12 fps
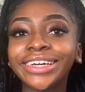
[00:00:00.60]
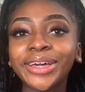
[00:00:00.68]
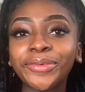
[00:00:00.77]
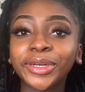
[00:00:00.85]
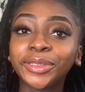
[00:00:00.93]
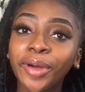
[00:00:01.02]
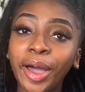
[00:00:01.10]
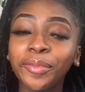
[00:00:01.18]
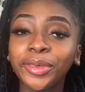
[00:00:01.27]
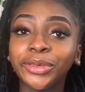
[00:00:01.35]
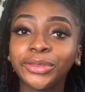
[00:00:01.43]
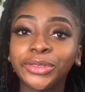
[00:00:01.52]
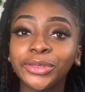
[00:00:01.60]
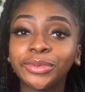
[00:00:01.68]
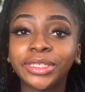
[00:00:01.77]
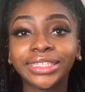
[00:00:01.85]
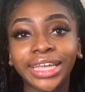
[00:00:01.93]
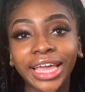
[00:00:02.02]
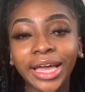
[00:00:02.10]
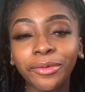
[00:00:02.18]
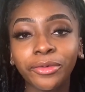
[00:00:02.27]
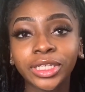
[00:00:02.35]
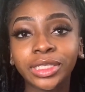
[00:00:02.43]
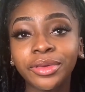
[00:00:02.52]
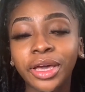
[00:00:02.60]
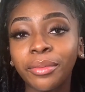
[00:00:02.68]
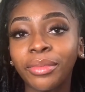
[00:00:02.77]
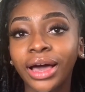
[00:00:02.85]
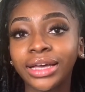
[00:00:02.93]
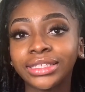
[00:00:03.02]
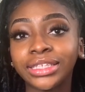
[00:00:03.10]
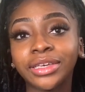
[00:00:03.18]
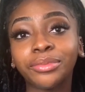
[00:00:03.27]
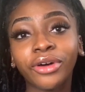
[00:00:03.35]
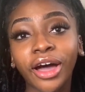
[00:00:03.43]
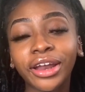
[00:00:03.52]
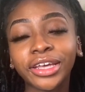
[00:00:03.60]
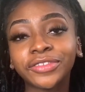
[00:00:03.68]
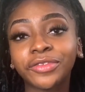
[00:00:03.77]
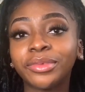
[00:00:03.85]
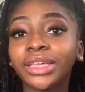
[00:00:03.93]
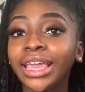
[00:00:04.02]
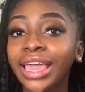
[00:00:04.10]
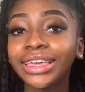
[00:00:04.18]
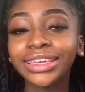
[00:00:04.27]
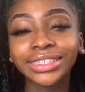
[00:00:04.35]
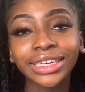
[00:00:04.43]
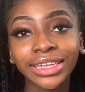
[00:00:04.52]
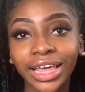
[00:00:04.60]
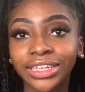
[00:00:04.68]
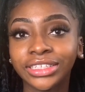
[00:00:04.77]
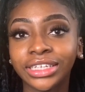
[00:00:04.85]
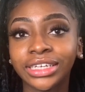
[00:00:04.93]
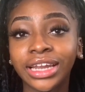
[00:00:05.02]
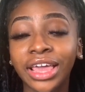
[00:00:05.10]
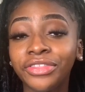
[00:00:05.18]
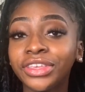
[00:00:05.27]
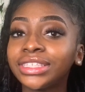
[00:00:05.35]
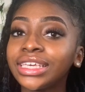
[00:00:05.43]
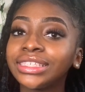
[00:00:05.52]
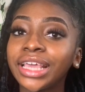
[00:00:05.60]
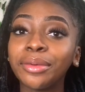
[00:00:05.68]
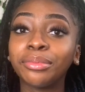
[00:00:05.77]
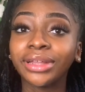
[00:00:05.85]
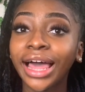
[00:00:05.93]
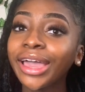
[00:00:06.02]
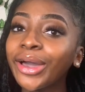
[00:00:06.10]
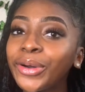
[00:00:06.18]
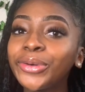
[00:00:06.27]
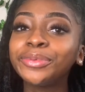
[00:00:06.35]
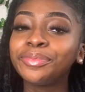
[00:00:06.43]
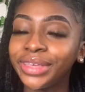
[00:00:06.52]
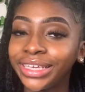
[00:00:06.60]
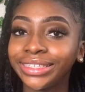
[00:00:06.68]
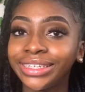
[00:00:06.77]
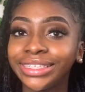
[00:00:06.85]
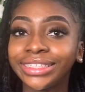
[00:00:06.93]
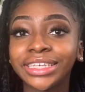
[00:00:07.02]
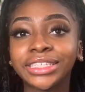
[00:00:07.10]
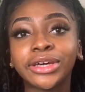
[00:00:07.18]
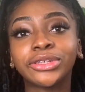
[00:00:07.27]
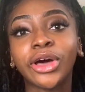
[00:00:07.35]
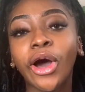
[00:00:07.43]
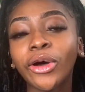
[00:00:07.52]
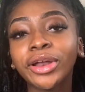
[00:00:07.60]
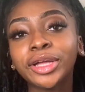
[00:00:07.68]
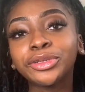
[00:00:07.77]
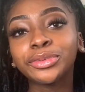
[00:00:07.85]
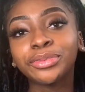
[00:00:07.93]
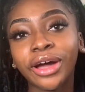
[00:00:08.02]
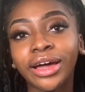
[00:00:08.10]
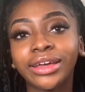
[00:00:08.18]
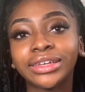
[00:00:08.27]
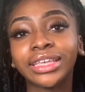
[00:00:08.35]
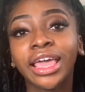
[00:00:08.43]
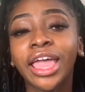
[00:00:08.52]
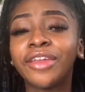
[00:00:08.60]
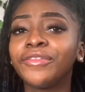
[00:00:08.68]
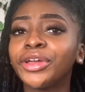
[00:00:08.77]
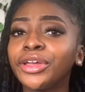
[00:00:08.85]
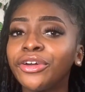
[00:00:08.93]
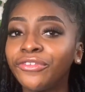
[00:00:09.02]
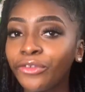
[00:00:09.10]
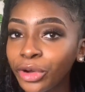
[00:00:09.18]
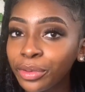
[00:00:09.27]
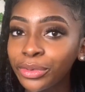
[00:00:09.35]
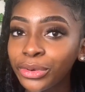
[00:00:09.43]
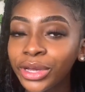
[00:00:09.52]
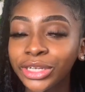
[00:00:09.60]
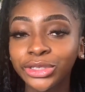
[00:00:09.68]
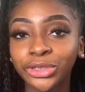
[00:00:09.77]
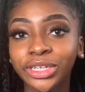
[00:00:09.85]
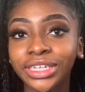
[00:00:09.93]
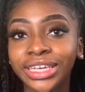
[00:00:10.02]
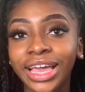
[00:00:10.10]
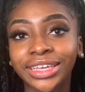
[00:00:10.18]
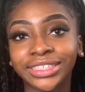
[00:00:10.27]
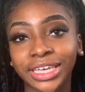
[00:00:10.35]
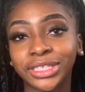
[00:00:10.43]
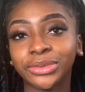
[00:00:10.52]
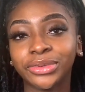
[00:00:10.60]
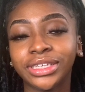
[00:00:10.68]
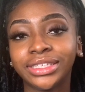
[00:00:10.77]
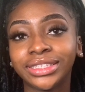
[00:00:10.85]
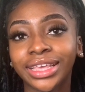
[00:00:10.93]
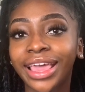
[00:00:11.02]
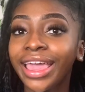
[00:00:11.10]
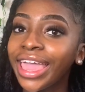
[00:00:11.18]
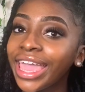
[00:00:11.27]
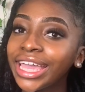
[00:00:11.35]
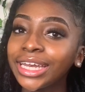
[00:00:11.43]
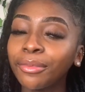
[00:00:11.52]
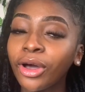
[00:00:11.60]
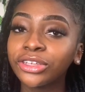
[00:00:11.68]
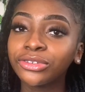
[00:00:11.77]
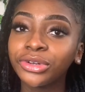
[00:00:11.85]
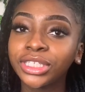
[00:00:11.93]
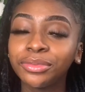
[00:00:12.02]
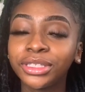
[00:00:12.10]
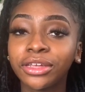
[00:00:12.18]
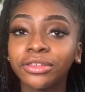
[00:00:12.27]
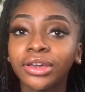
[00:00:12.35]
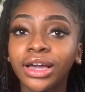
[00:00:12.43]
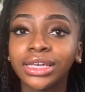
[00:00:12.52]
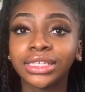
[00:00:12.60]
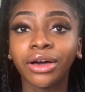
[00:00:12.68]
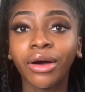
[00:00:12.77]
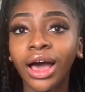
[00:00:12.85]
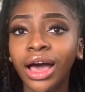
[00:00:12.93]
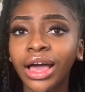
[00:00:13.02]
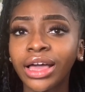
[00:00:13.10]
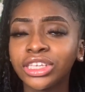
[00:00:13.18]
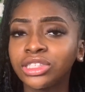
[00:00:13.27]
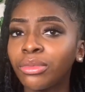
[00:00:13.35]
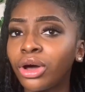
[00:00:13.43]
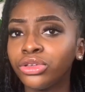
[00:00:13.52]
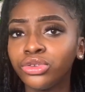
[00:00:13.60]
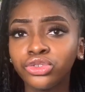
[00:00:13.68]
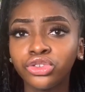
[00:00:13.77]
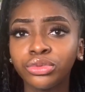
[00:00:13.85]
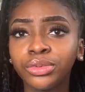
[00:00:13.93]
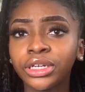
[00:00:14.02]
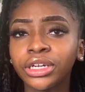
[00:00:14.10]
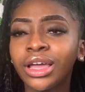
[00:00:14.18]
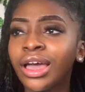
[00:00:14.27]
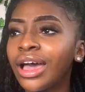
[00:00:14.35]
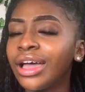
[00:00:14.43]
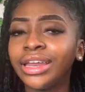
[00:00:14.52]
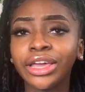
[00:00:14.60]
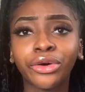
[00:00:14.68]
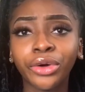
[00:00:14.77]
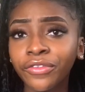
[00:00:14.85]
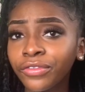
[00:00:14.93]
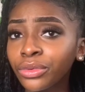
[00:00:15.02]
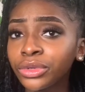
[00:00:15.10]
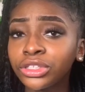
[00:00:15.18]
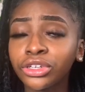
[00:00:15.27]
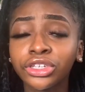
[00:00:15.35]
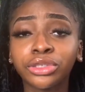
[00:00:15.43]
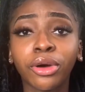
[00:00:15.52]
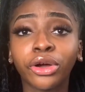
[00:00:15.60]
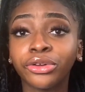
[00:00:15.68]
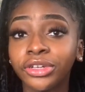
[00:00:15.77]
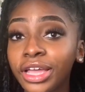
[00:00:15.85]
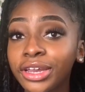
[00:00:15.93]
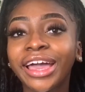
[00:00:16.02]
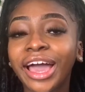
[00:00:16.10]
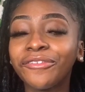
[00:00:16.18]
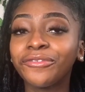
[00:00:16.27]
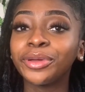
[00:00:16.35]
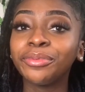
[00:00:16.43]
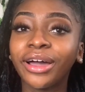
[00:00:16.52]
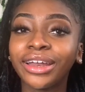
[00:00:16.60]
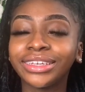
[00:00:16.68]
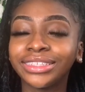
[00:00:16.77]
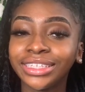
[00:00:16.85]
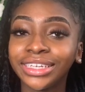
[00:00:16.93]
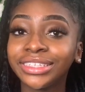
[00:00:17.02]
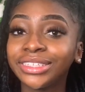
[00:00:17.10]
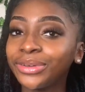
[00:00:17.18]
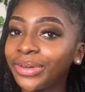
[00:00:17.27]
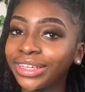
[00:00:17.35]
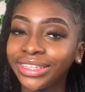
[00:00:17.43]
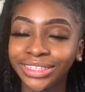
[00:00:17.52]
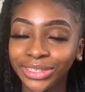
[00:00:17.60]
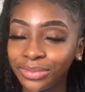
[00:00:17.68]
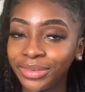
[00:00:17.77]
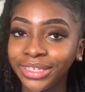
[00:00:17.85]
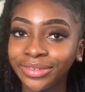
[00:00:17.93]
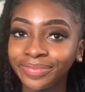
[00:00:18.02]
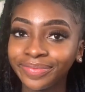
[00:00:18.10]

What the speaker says: And what's poppin' YouTube? Today I'm going to be unboxing products from the Cake Kiss collection, and this is a black owned business that sells all natural products and very affordable and trendy accessories. And I'm also going to be telling you guys how I, a small YouTuber, a nano influencer, a small creator, got free products sent directly to me.